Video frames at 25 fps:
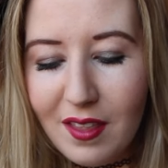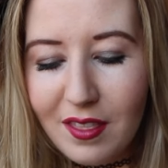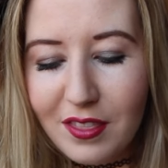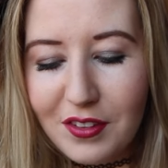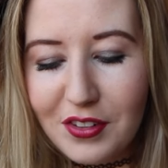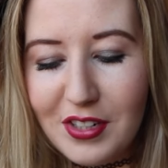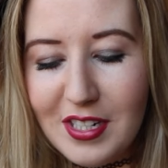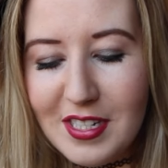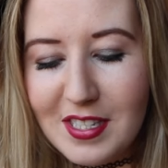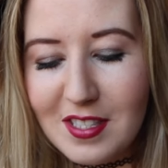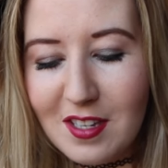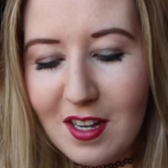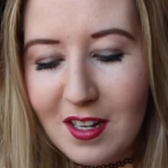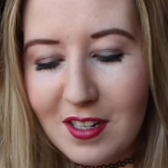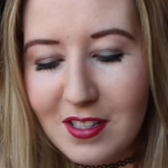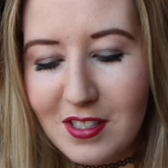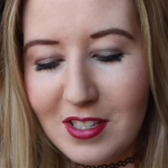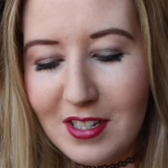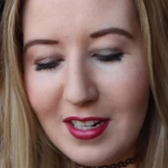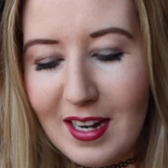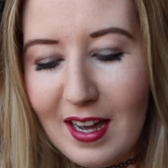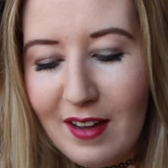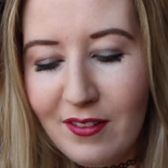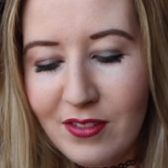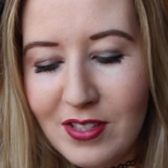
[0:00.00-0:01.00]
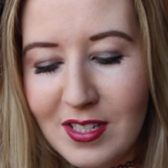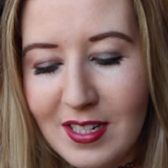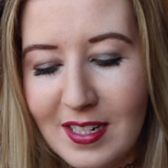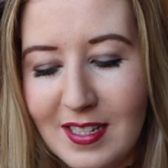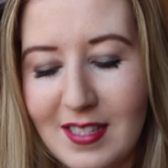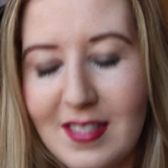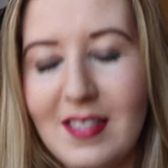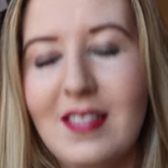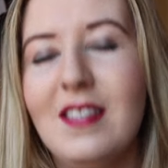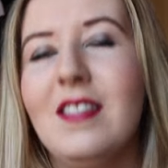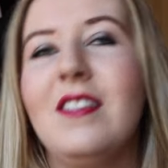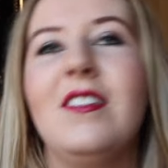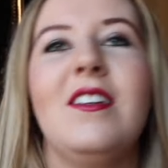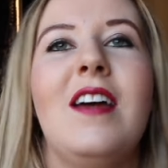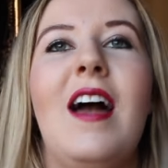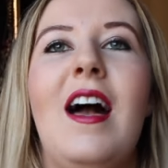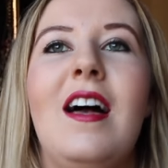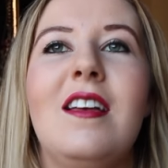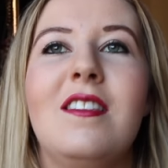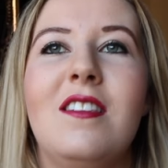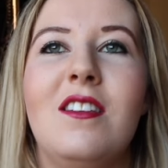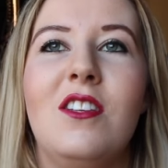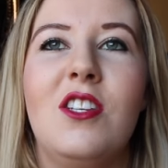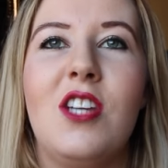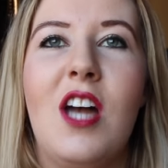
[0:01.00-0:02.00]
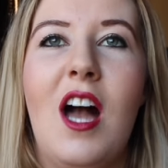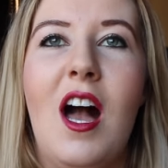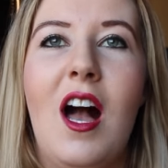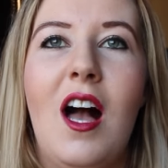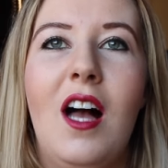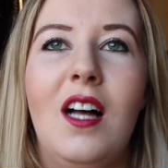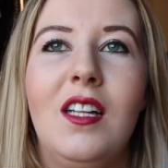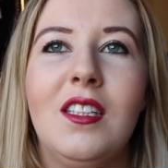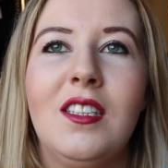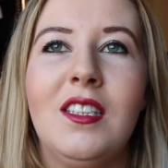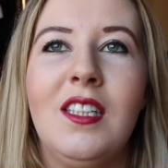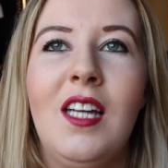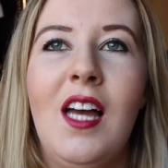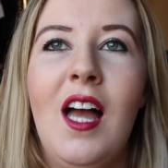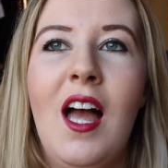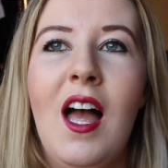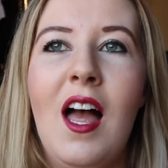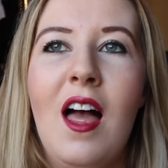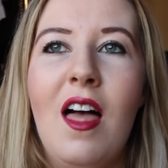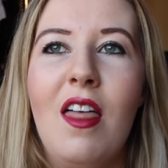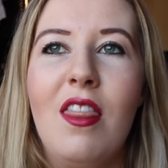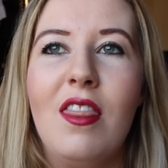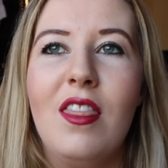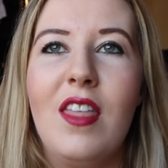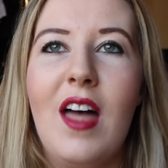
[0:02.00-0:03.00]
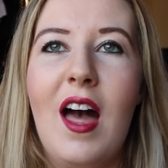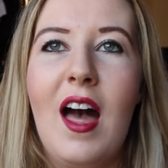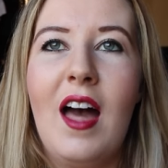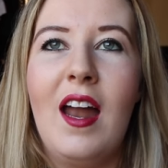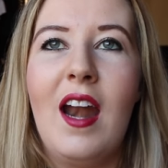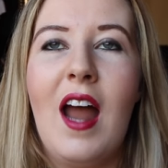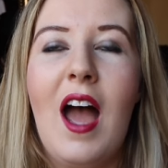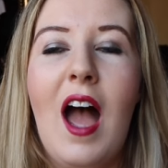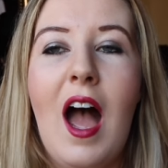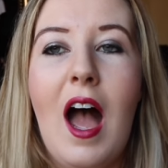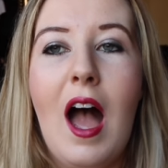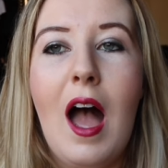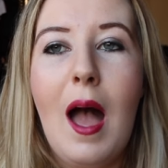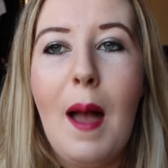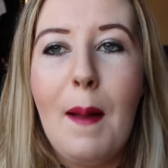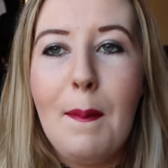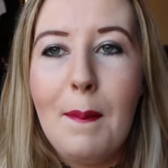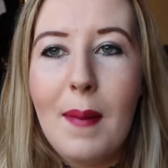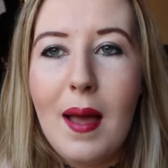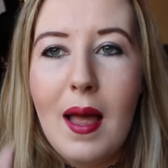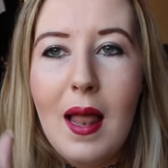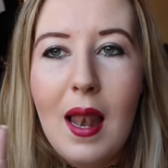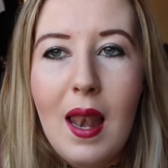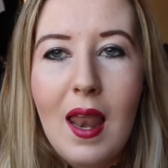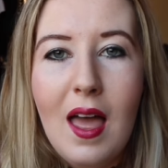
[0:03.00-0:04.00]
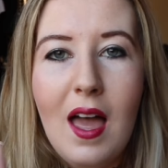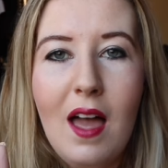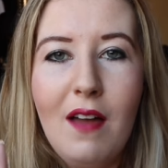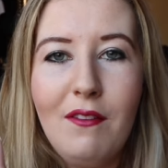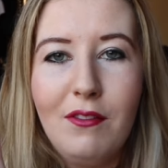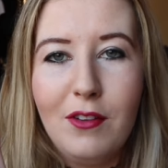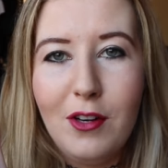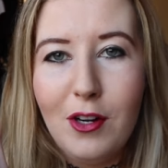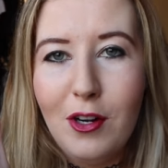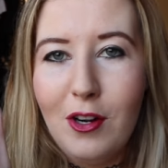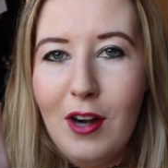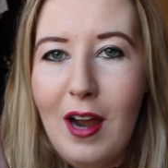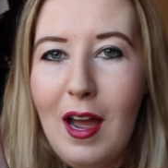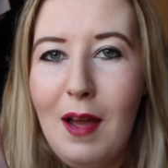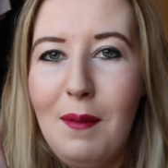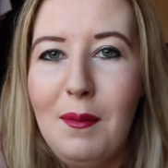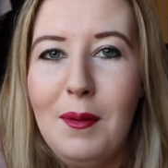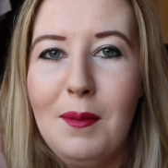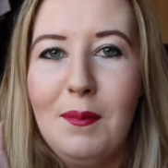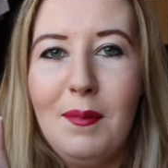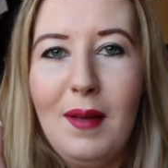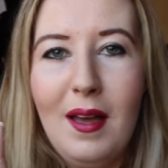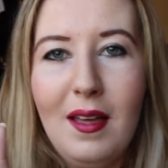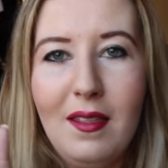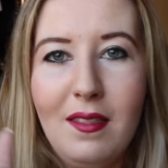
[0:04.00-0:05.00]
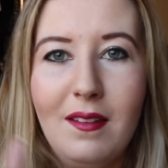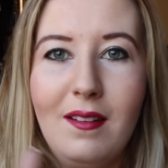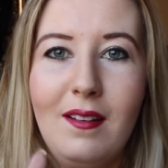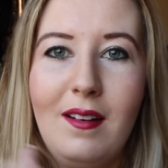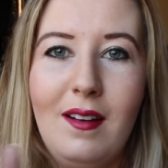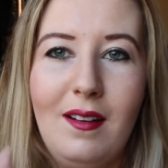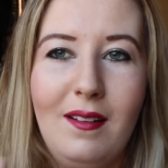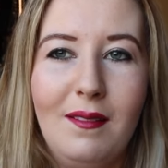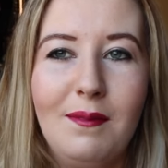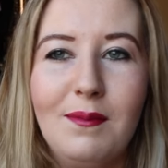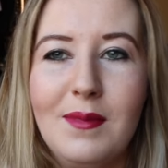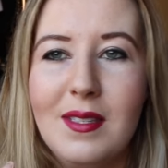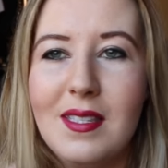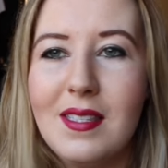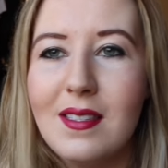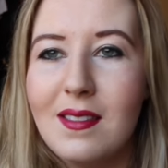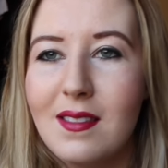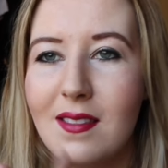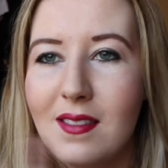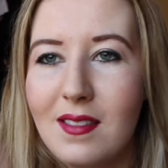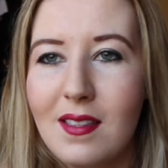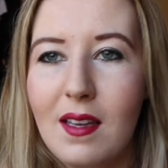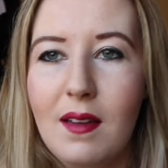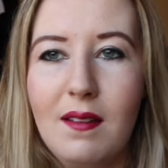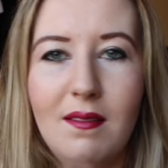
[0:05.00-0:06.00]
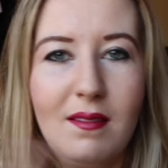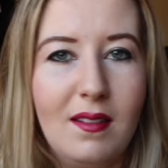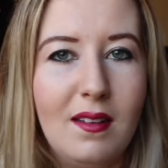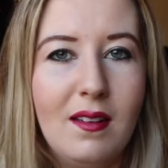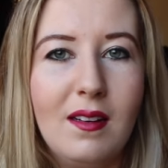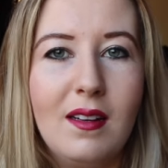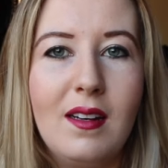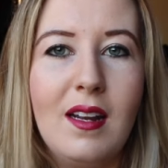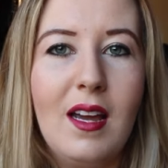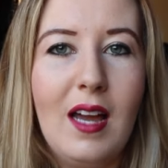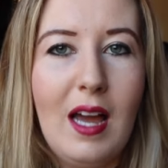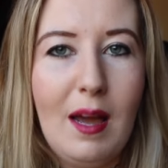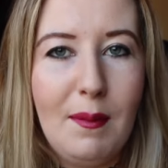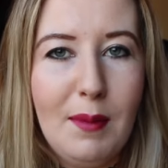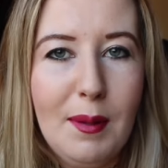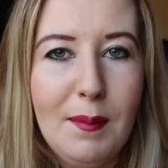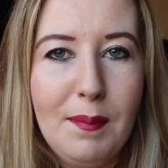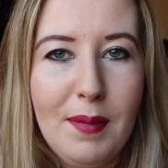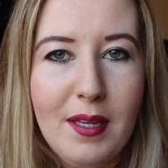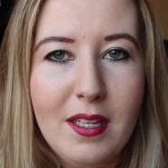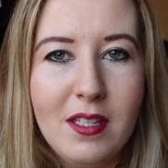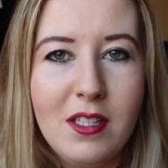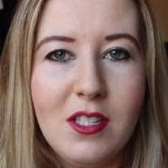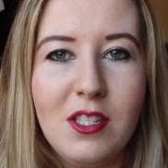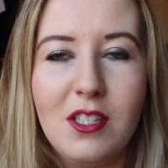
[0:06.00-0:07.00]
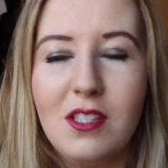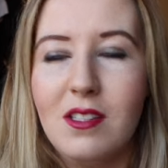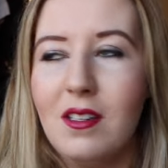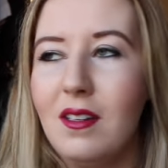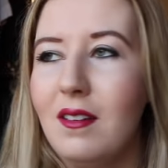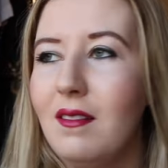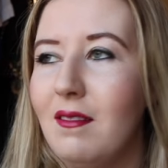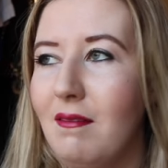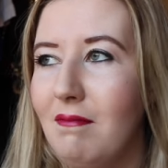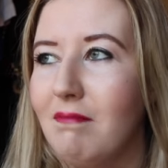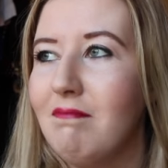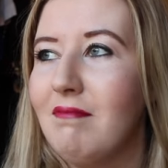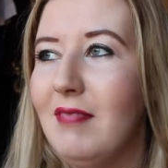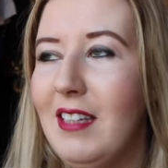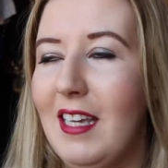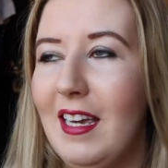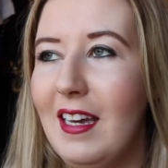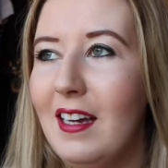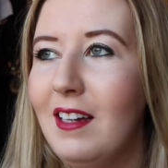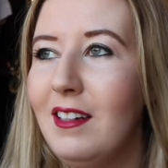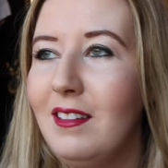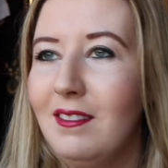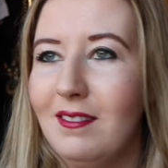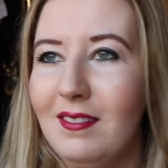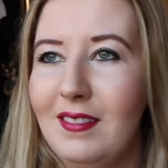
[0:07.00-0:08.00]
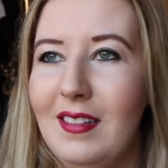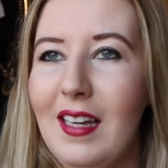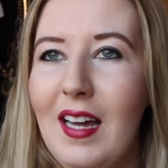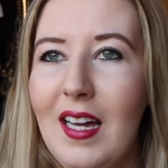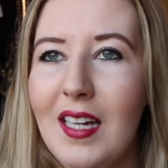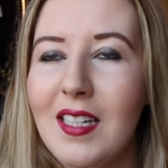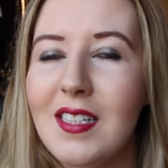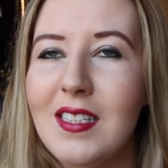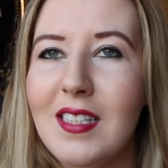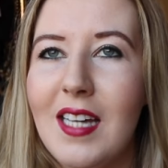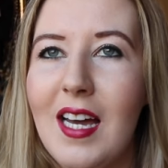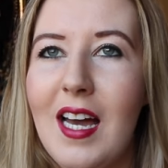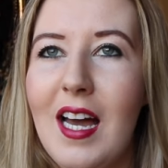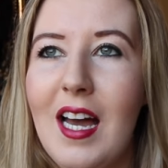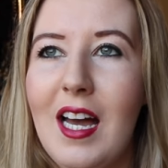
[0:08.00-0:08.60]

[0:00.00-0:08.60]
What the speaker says: Three songs you love to listen to as a child. That I'm a lover, I'm a mother, I'm a bitch. Yeah, that.